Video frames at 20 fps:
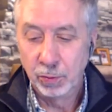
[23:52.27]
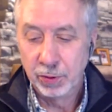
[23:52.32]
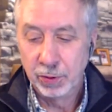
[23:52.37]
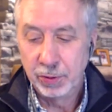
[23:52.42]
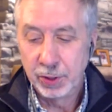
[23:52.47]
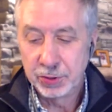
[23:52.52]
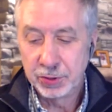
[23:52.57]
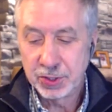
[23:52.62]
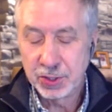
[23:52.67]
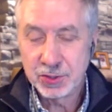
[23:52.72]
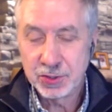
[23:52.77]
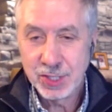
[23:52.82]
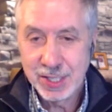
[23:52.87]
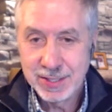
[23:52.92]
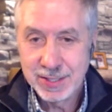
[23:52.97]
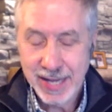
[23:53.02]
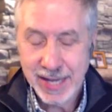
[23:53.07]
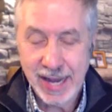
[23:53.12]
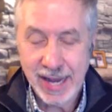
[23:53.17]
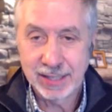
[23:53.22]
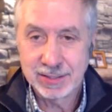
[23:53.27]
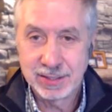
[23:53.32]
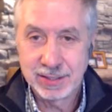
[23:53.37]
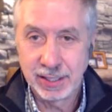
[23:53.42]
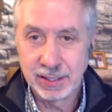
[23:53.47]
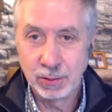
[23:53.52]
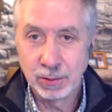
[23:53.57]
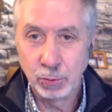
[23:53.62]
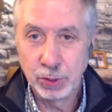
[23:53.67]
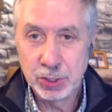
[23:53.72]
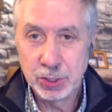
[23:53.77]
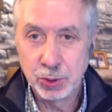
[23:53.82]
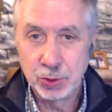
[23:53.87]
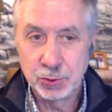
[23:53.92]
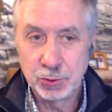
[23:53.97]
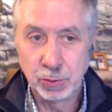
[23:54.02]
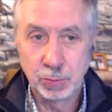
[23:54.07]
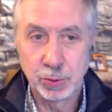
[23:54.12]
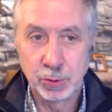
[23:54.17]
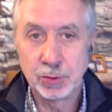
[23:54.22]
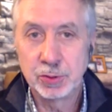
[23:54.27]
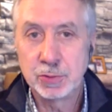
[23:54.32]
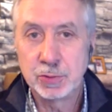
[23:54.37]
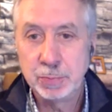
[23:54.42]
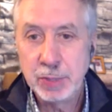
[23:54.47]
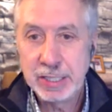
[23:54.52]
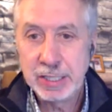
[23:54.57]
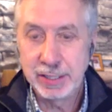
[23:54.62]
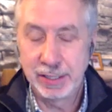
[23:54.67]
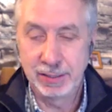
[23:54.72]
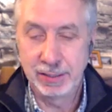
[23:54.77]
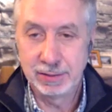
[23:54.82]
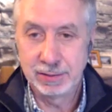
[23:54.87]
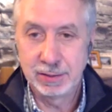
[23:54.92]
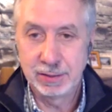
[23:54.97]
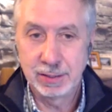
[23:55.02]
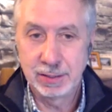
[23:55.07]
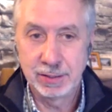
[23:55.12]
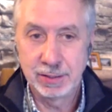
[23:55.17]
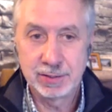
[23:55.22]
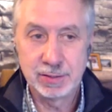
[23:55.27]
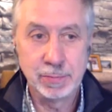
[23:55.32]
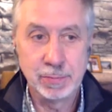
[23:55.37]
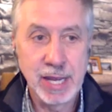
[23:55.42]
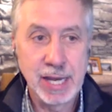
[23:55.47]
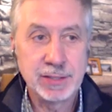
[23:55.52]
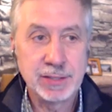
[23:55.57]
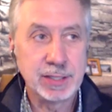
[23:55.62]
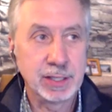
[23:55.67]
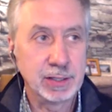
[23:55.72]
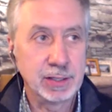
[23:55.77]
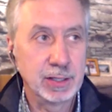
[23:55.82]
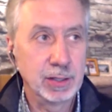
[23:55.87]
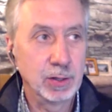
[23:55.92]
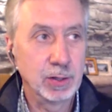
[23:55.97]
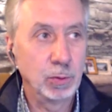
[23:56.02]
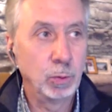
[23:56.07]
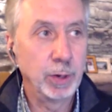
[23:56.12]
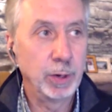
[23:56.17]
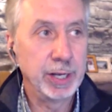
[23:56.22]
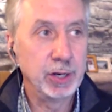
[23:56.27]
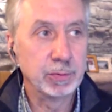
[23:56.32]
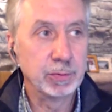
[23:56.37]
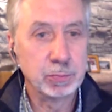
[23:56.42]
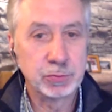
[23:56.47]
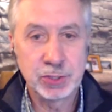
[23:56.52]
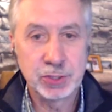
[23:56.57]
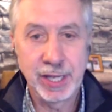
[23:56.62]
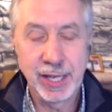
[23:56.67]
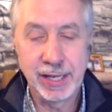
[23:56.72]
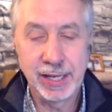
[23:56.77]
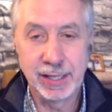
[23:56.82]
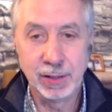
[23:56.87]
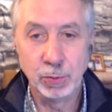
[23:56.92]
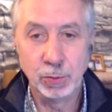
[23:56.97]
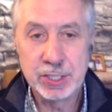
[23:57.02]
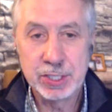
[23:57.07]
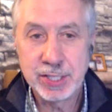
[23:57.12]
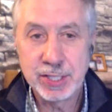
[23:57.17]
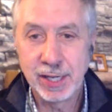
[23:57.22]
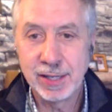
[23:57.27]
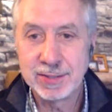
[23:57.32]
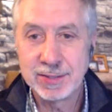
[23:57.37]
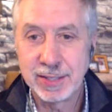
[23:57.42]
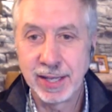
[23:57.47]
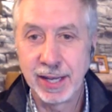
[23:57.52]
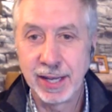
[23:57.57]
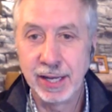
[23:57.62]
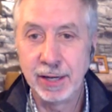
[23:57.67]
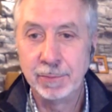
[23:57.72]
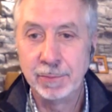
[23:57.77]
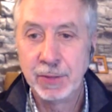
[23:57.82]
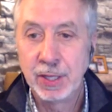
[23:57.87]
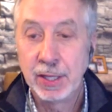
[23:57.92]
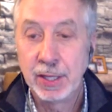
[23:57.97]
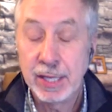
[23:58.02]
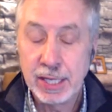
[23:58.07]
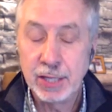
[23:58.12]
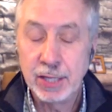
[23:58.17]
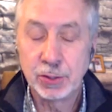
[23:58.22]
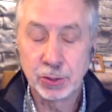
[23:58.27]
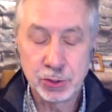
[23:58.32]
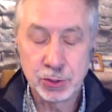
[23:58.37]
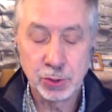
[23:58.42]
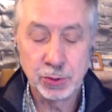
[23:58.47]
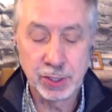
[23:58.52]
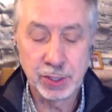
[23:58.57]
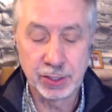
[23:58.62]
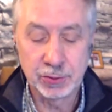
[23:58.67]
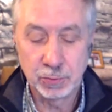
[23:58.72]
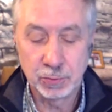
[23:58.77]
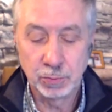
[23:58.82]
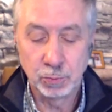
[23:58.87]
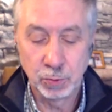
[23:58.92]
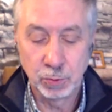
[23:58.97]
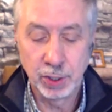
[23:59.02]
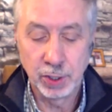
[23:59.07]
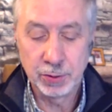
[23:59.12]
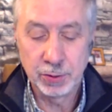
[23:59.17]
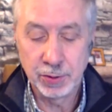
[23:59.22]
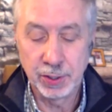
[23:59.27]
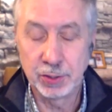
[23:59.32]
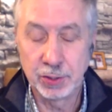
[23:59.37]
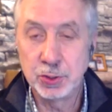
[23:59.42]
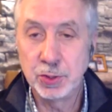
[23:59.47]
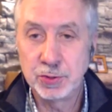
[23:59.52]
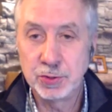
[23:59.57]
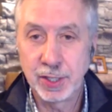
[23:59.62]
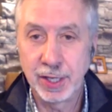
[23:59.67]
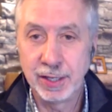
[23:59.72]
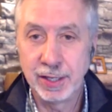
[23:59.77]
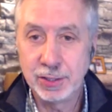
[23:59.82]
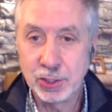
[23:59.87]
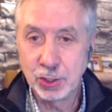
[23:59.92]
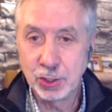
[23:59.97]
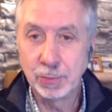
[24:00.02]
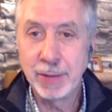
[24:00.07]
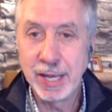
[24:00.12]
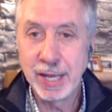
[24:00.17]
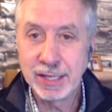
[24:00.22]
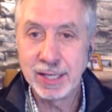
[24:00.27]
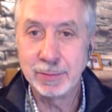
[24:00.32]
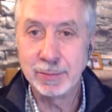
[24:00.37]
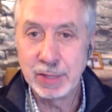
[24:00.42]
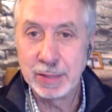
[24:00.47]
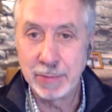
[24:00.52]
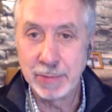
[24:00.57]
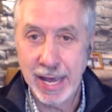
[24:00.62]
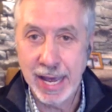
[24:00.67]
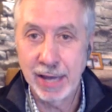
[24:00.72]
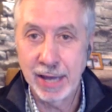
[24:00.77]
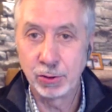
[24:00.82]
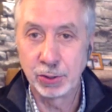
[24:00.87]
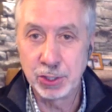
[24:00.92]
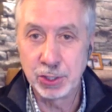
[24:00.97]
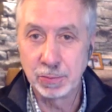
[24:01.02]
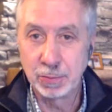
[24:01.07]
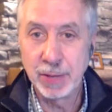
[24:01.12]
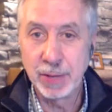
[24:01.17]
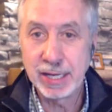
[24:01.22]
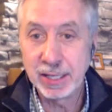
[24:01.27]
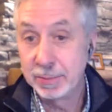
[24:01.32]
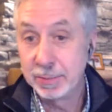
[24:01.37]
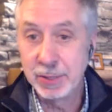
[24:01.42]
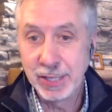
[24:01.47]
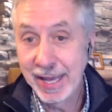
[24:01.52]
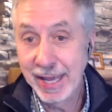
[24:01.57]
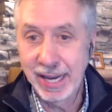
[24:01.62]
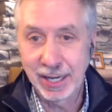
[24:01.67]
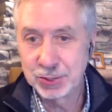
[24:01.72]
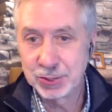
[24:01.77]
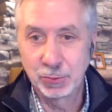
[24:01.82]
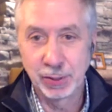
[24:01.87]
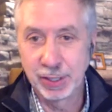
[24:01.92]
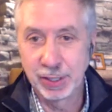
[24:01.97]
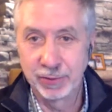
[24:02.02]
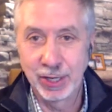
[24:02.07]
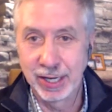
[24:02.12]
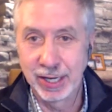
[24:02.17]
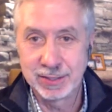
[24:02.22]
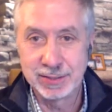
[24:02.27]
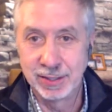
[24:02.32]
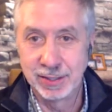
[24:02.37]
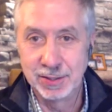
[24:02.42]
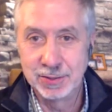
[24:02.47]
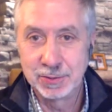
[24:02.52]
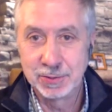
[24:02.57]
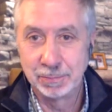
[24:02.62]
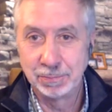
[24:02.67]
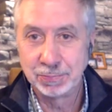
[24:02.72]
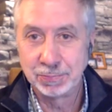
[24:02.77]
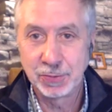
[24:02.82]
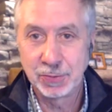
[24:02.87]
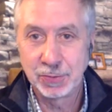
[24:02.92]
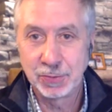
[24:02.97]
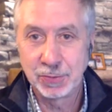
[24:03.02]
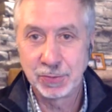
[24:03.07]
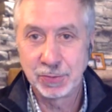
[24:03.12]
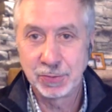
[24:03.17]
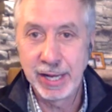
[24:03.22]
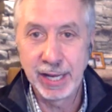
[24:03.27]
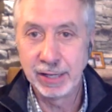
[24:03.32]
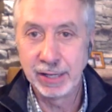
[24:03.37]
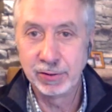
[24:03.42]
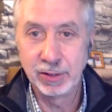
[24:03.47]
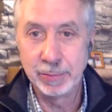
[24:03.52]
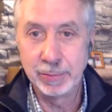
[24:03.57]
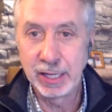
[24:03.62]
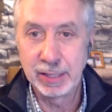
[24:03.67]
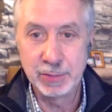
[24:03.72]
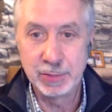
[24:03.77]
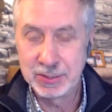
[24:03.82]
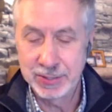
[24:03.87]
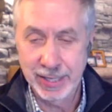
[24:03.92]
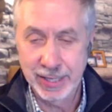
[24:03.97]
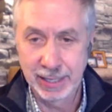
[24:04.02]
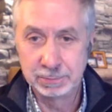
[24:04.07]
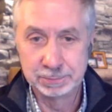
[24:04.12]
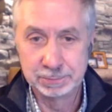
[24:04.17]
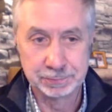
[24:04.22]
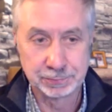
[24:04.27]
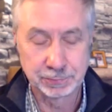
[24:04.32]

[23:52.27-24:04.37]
there's a syntax thing that we use when we're speaking a semantic uh, way of saying it, we tend to say either two things, one, two things. You say, making me mad, or you're making me X, whatever X is. You're mm-hmm. making me angry, making me sad.